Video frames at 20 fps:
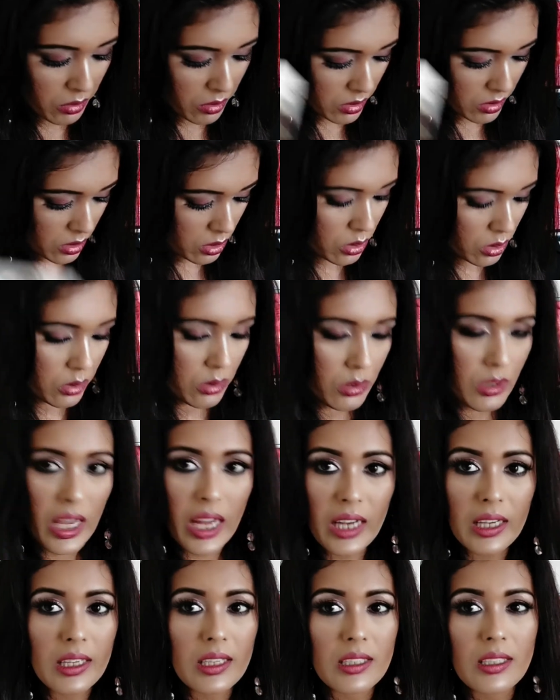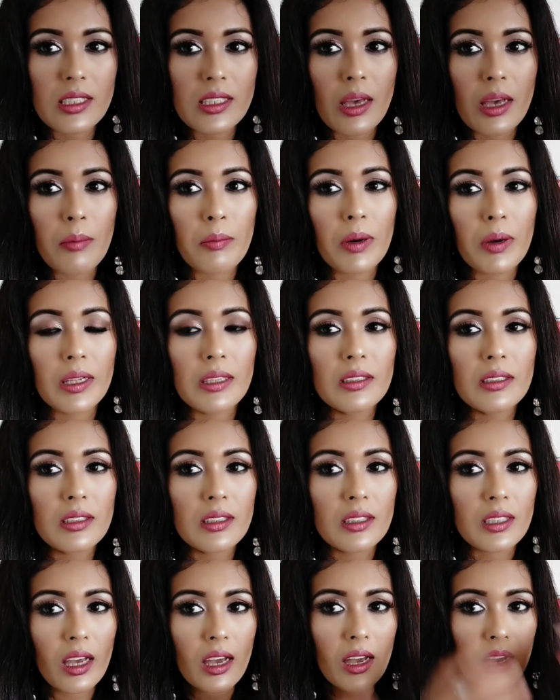good to get
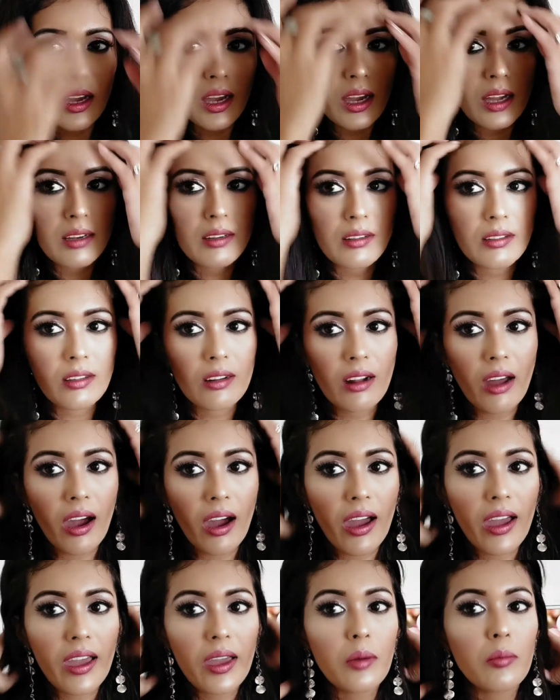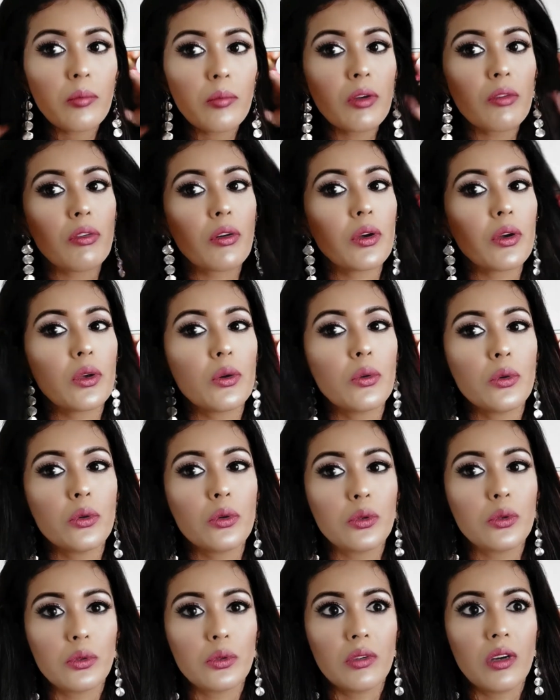samples and try before
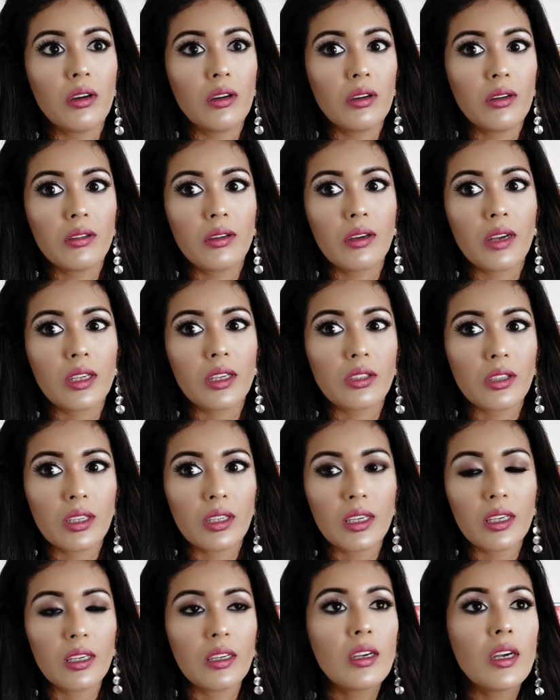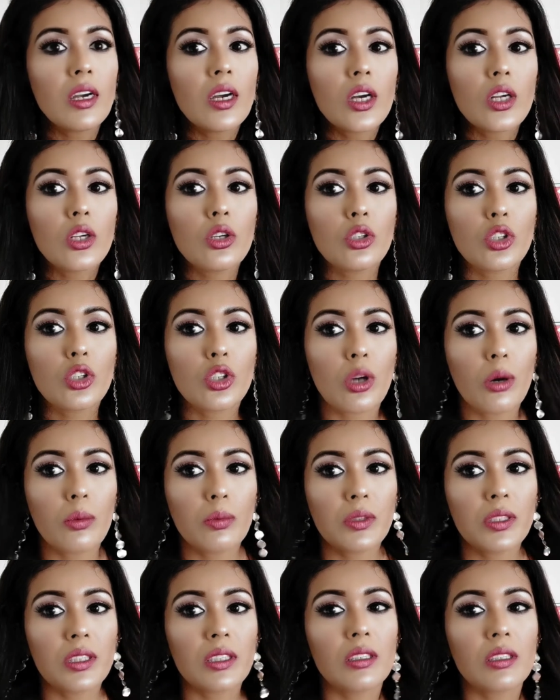you go actually to
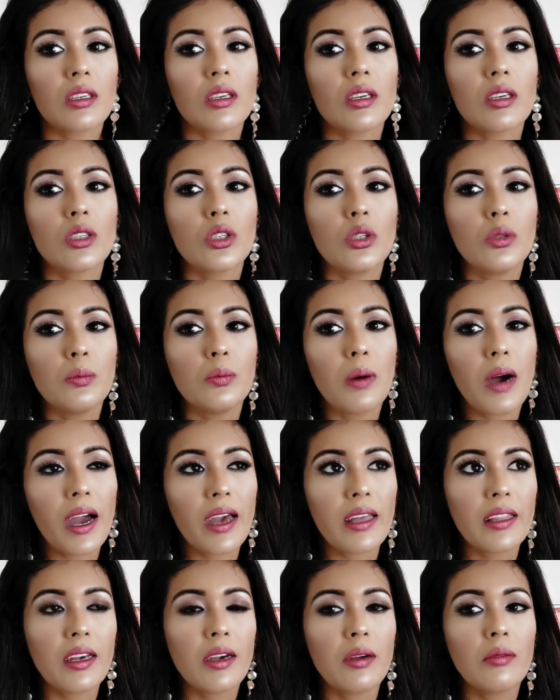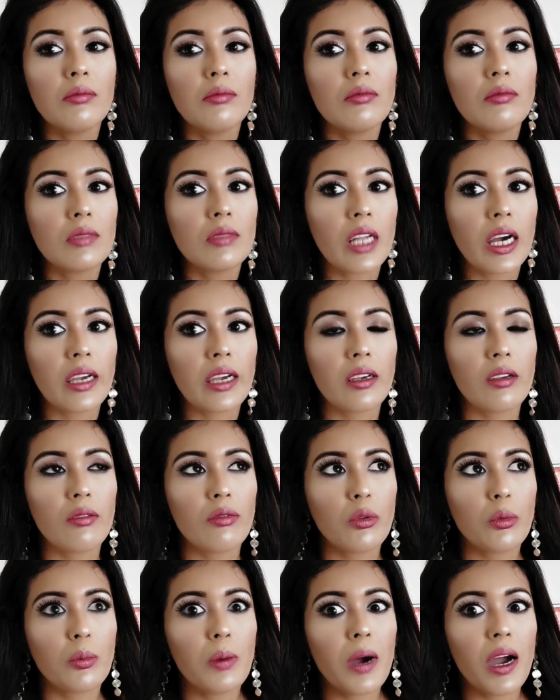shops to buy them. Like
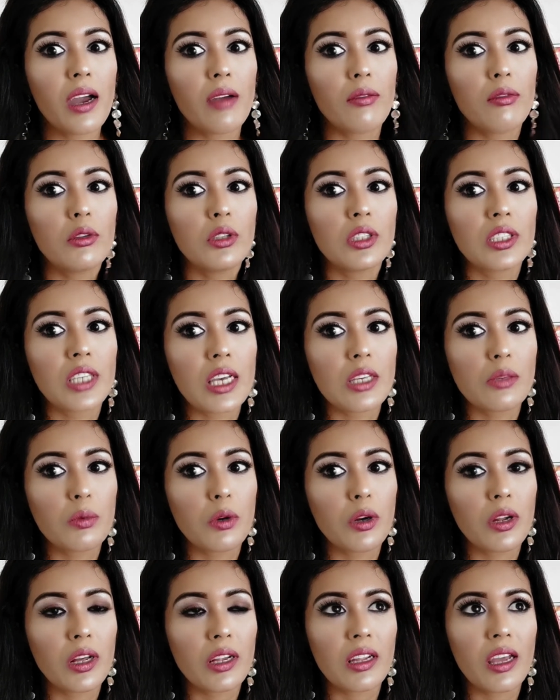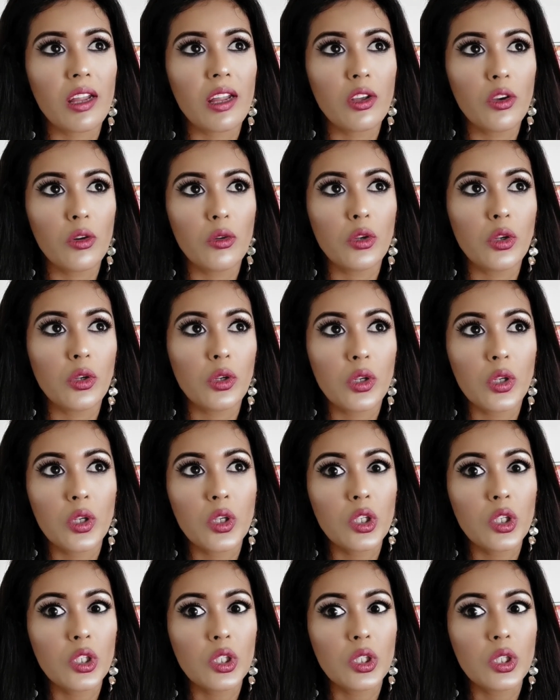if you buy full-size product and you
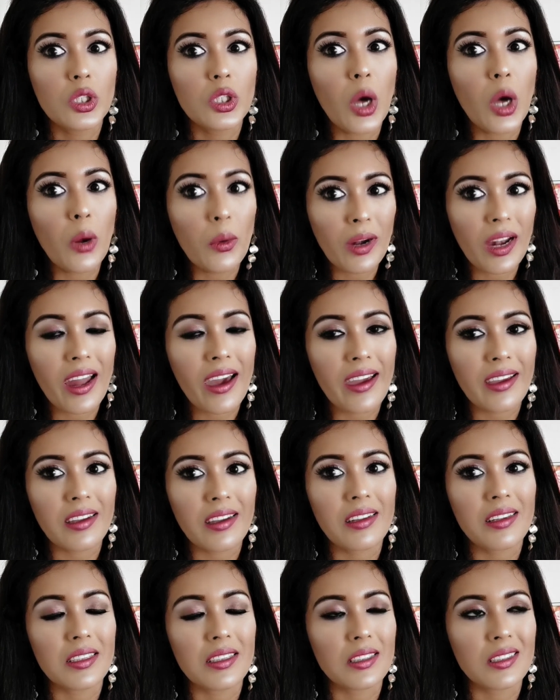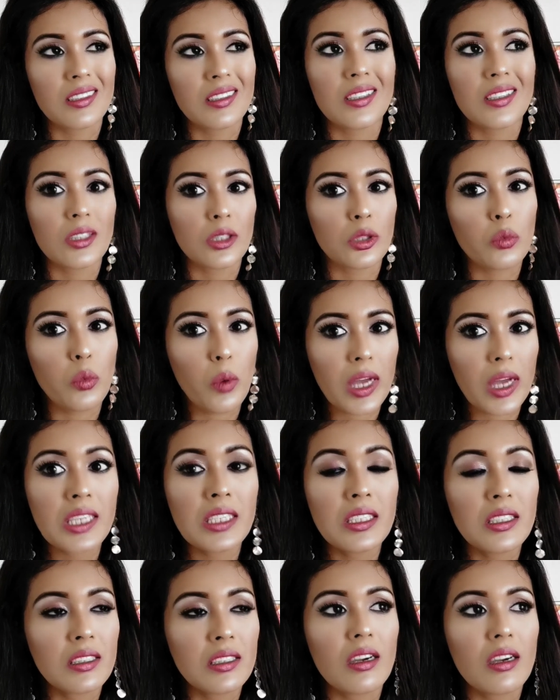don't like it, it's just
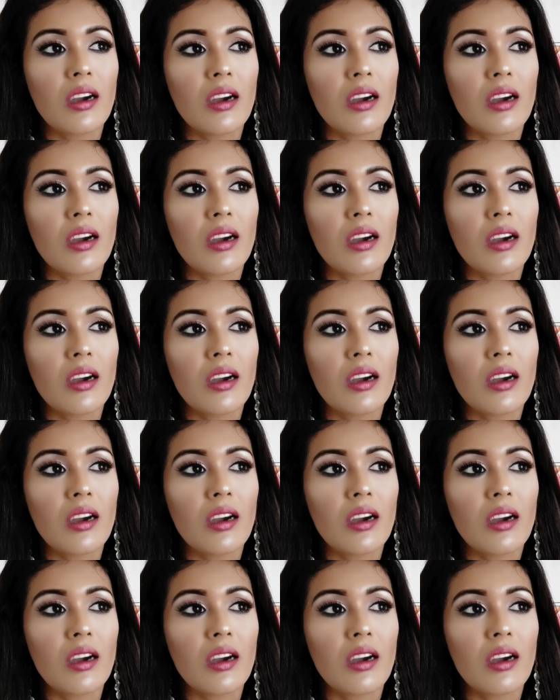waste.